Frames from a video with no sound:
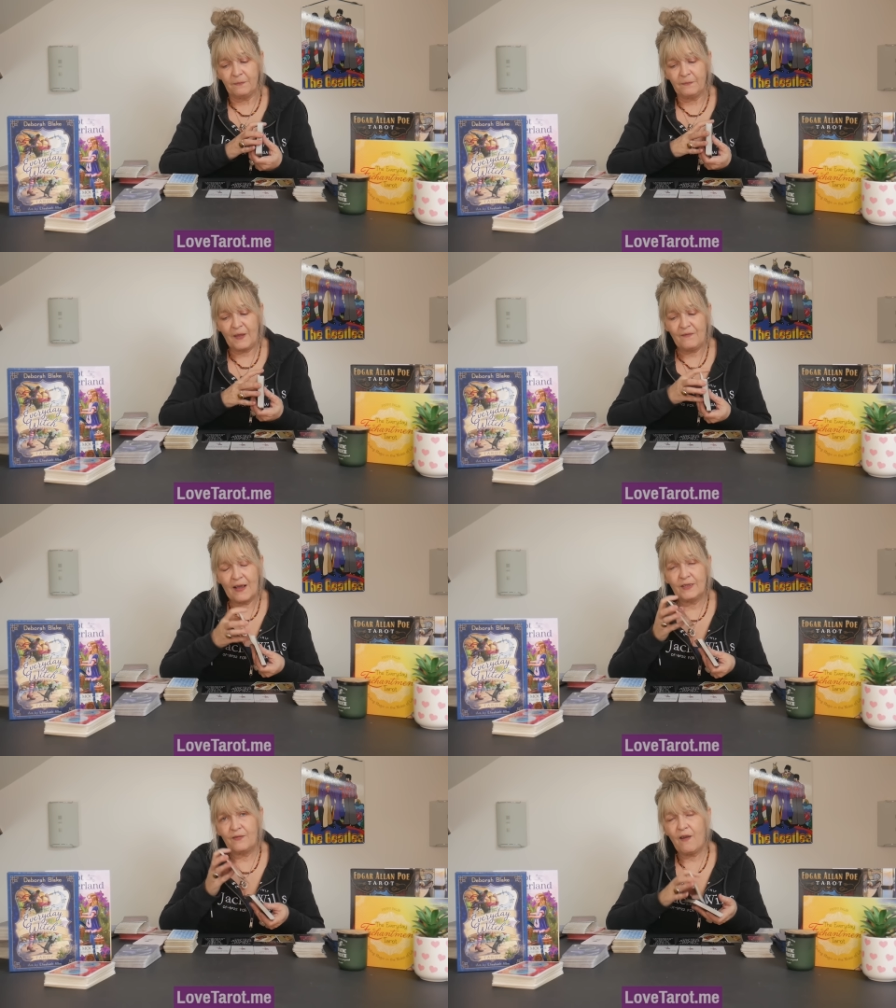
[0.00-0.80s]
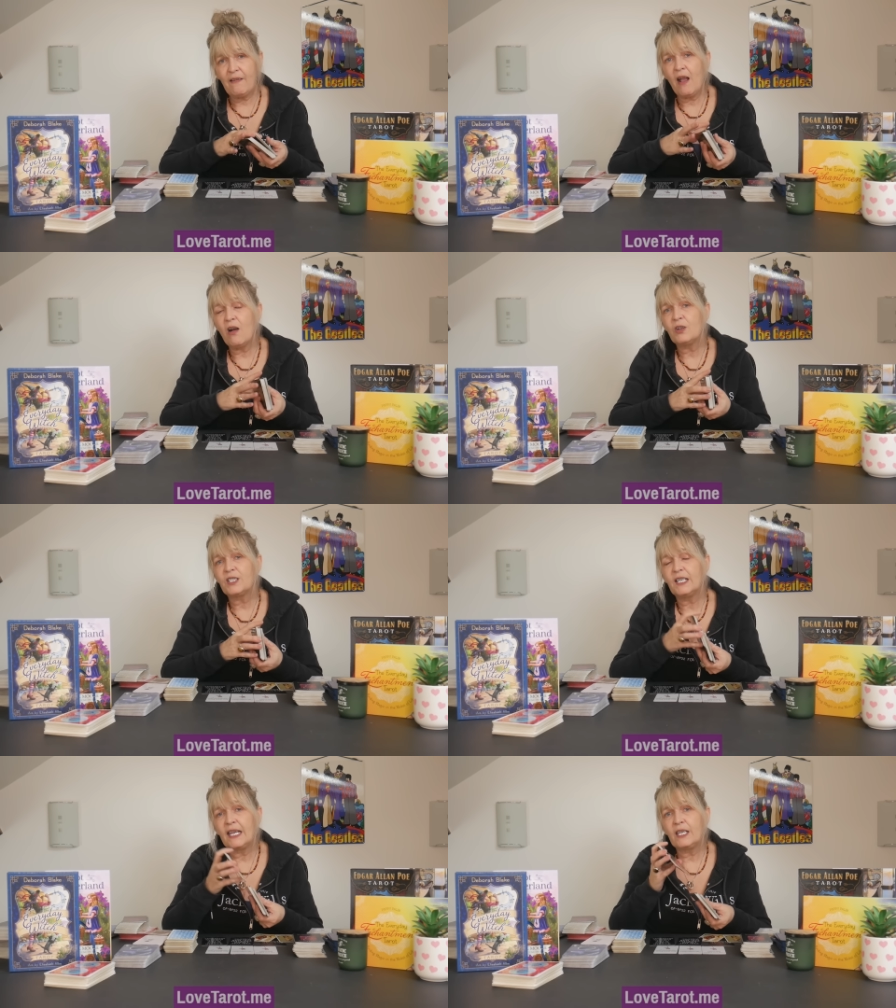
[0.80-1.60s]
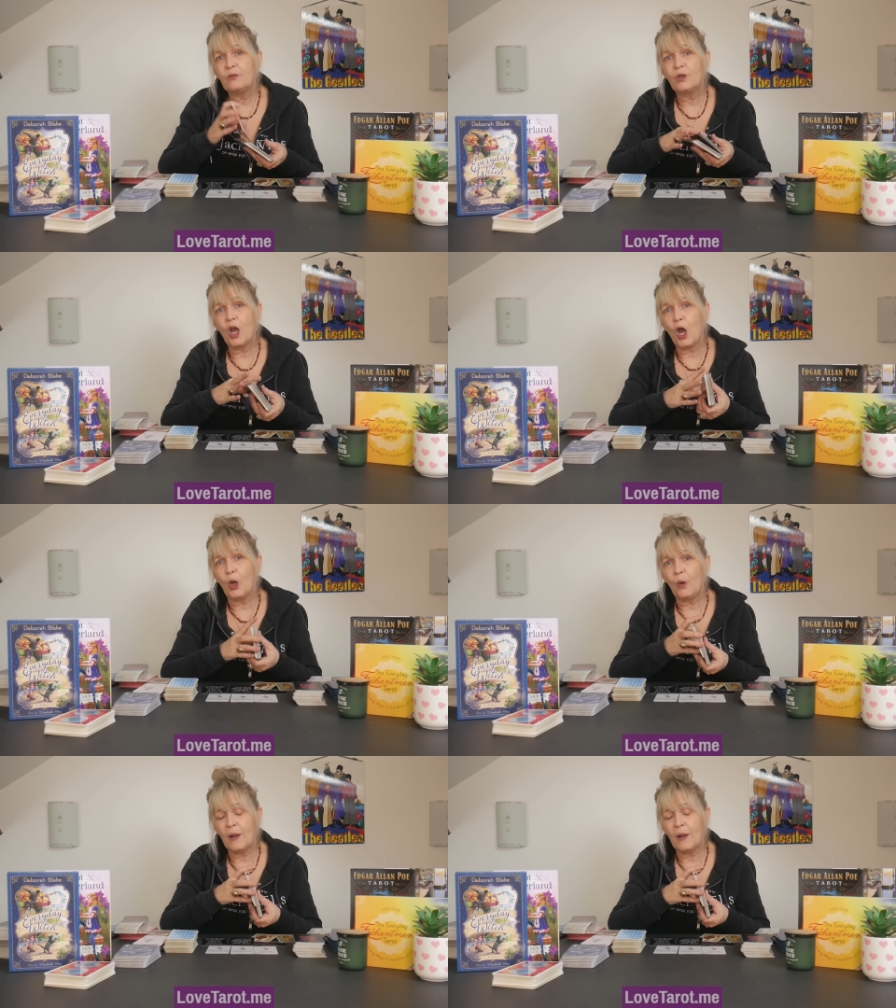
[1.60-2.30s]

They found it very hard to let you go.